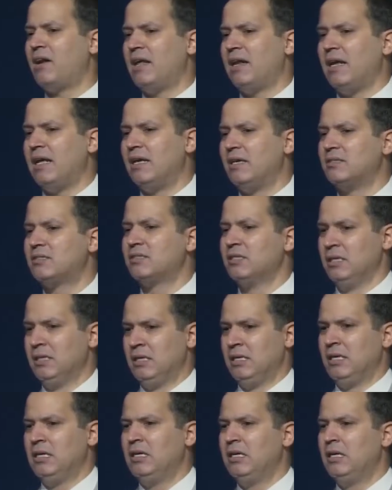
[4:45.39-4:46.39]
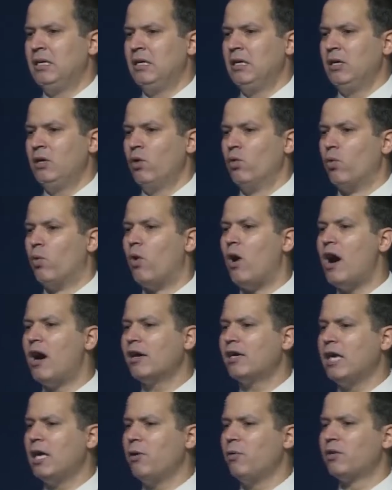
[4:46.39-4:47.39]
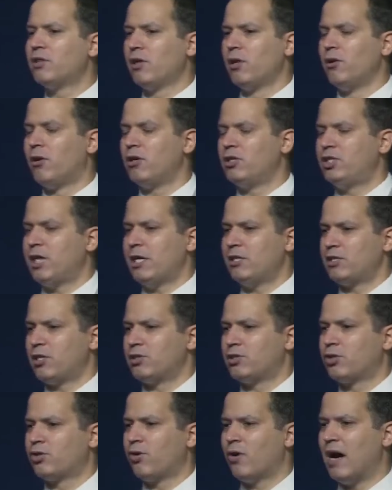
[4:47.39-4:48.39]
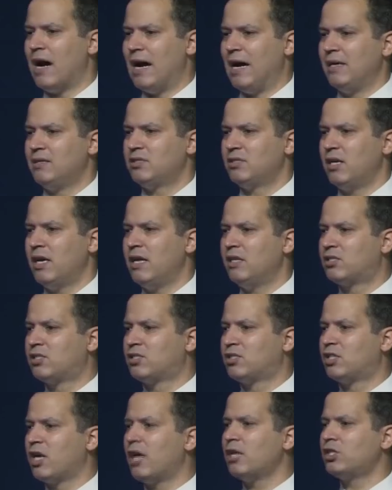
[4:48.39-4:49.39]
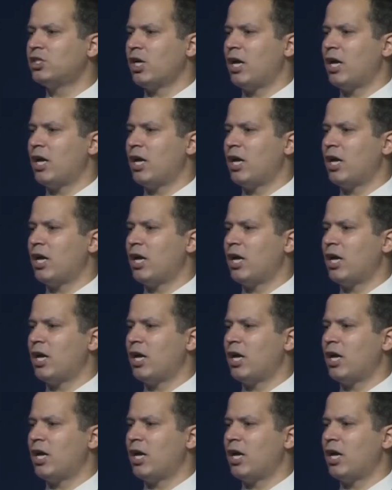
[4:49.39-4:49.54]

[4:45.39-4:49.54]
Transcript: it is, walking with the Lord Jesus Christ, it's such